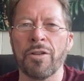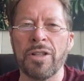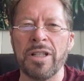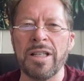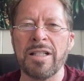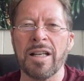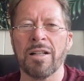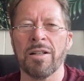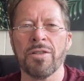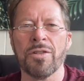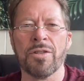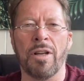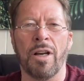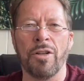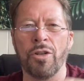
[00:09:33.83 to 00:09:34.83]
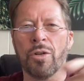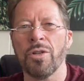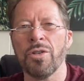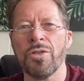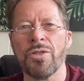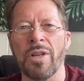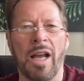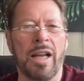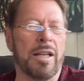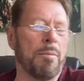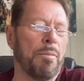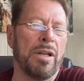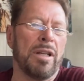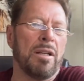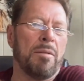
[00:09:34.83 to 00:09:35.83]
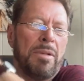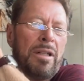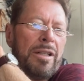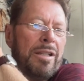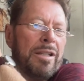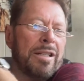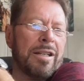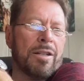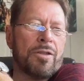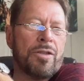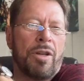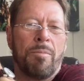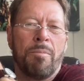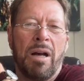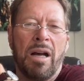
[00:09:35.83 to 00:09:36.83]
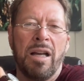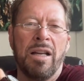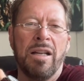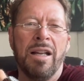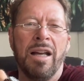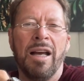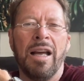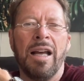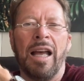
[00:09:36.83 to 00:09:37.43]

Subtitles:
details on yours. I can bring in a million details on mine.